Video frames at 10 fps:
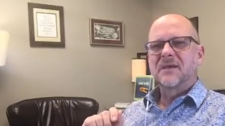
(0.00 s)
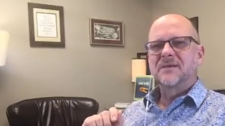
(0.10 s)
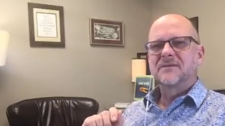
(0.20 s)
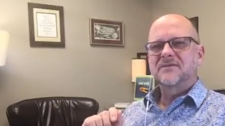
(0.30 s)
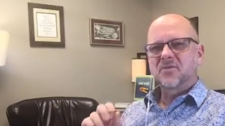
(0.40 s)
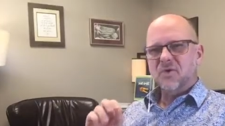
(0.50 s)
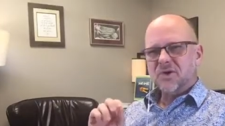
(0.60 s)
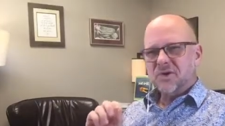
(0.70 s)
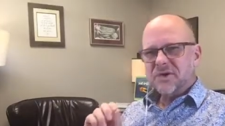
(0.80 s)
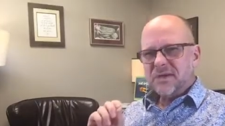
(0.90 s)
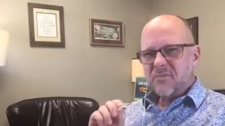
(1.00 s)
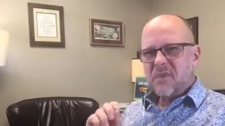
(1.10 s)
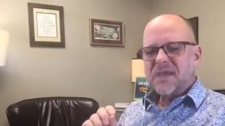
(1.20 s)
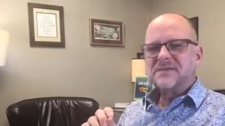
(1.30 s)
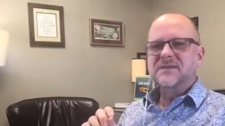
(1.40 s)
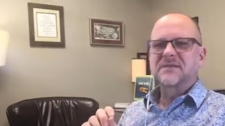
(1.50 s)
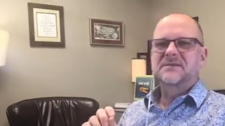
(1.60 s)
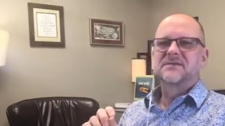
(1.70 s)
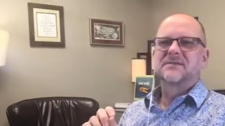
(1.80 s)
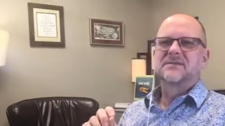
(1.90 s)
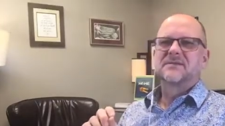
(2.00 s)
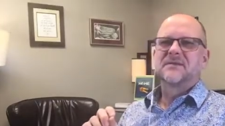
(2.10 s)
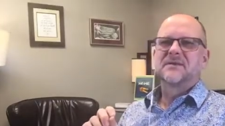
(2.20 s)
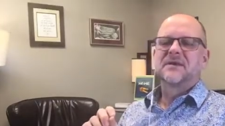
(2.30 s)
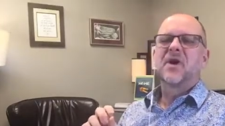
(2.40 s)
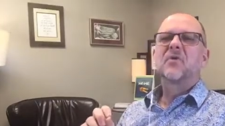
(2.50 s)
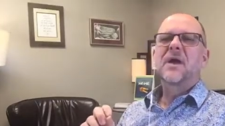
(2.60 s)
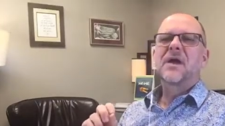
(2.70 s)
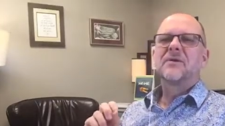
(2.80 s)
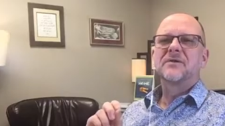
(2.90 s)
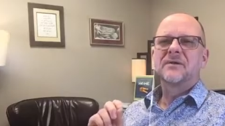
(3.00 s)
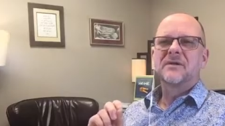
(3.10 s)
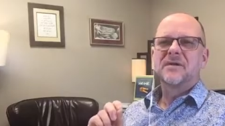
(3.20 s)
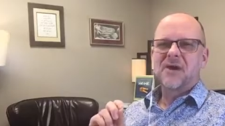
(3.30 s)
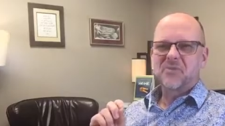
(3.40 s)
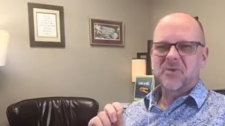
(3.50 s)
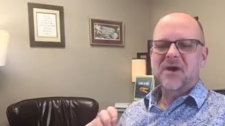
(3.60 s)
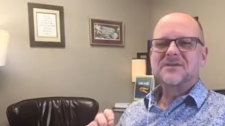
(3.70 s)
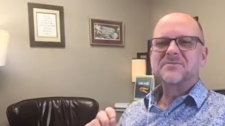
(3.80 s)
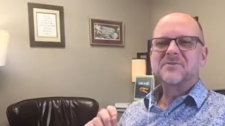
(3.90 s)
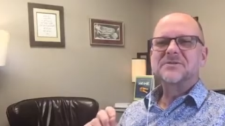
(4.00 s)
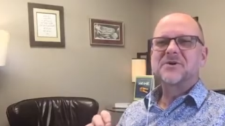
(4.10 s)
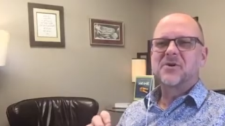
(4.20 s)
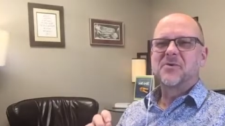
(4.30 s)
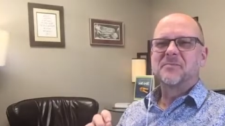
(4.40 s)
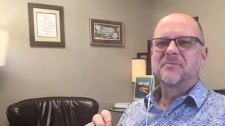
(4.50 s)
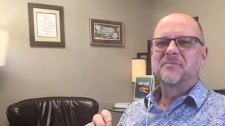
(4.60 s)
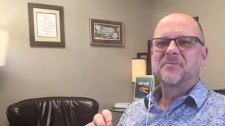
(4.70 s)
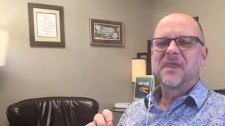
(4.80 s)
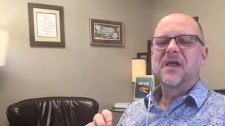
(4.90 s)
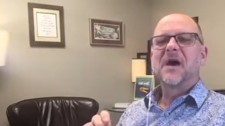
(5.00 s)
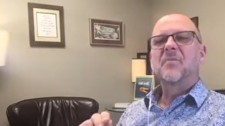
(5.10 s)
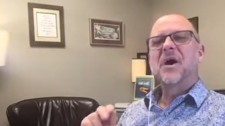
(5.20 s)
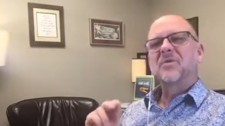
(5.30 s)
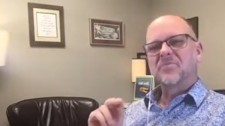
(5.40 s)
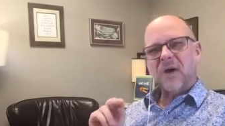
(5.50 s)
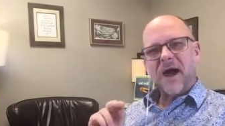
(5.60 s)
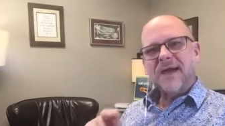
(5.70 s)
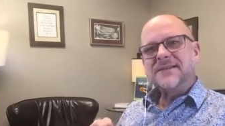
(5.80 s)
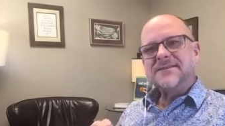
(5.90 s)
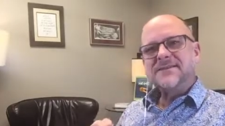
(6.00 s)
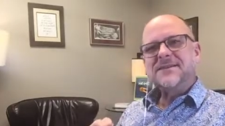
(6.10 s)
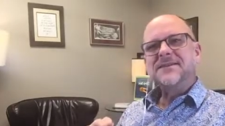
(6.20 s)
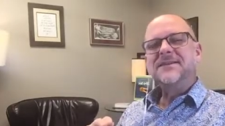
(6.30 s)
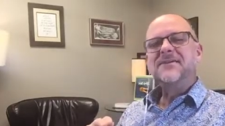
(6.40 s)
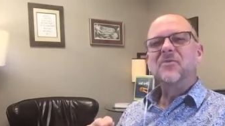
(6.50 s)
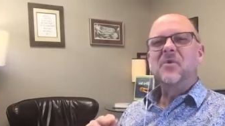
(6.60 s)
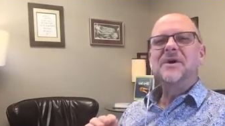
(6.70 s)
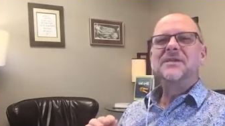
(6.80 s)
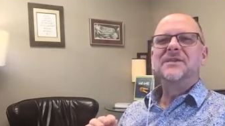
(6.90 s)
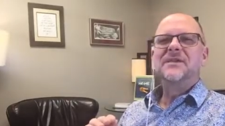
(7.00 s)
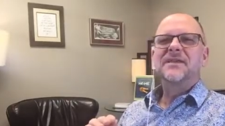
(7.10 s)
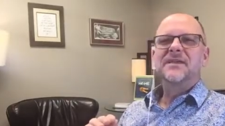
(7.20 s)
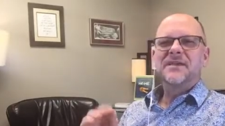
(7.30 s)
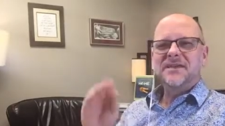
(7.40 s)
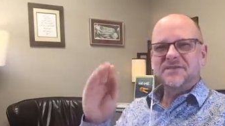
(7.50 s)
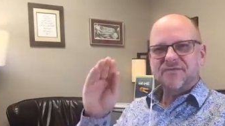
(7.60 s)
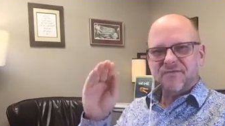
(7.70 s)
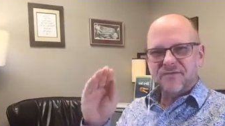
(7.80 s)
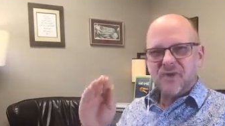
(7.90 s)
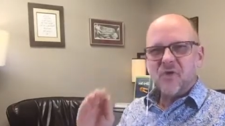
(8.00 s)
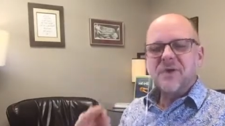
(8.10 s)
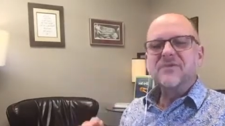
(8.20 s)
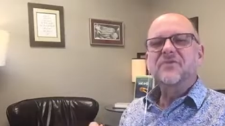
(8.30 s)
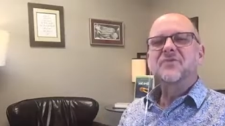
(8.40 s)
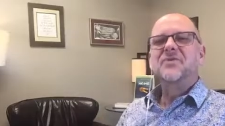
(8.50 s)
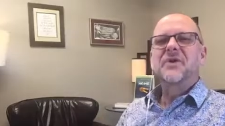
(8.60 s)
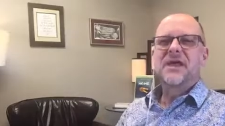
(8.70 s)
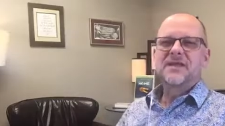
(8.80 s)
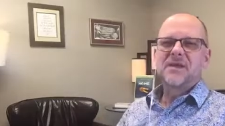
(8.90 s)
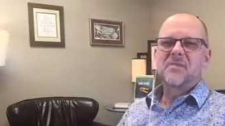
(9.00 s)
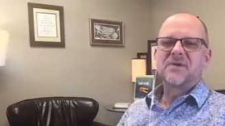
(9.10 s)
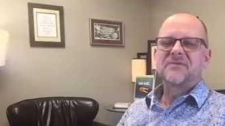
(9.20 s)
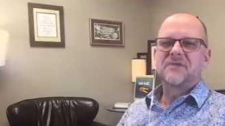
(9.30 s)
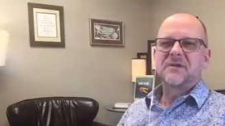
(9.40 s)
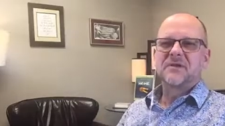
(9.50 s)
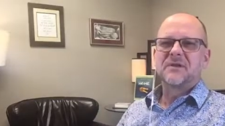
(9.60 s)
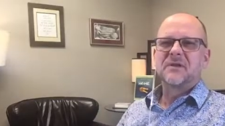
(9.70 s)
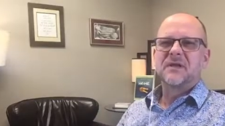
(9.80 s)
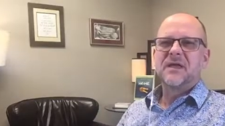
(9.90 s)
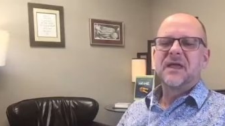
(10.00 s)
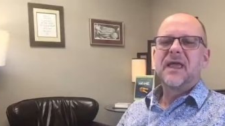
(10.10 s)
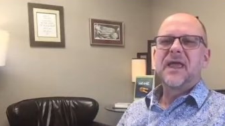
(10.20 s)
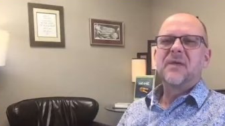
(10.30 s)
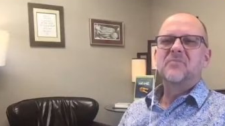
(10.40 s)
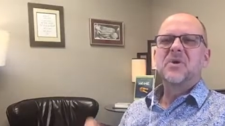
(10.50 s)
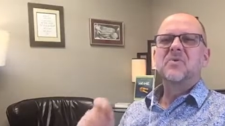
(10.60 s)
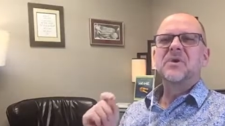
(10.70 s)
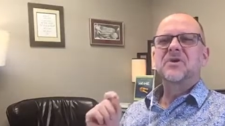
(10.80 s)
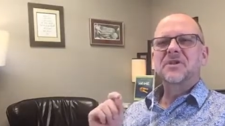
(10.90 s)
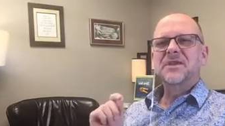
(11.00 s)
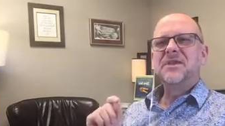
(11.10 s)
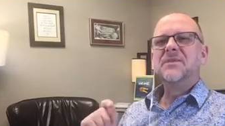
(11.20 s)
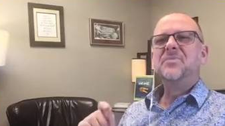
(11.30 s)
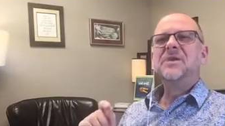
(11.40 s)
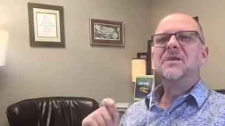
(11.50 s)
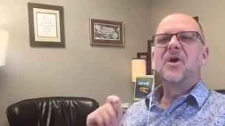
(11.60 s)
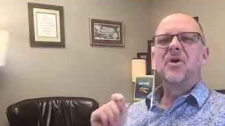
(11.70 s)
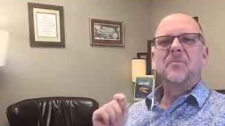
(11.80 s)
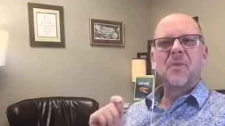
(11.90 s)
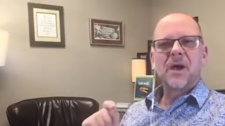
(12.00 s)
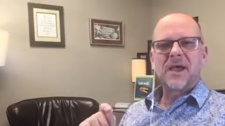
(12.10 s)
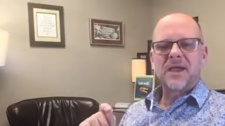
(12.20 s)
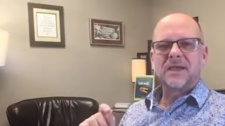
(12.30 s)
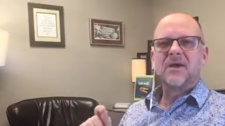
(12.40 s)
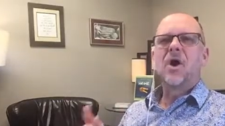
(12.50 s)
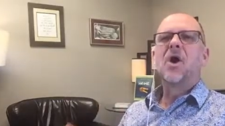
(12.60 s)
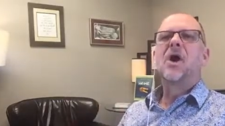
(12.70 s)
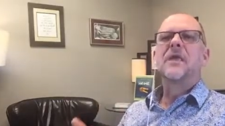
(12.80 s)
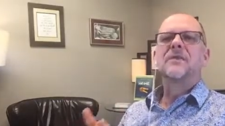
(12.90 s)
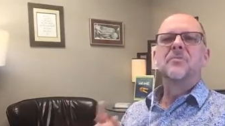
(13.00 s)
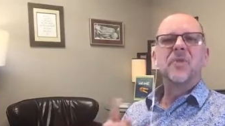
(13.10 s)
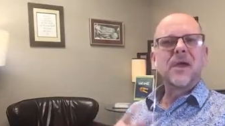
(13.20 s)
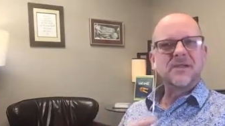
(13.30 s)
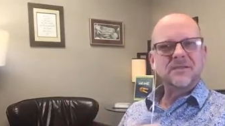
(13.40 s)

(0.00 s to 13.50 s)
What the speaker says: So we're learning the basics around a prosperous home, about piloting what is flowing through your economic funnel. But we are keeping our mind on the balance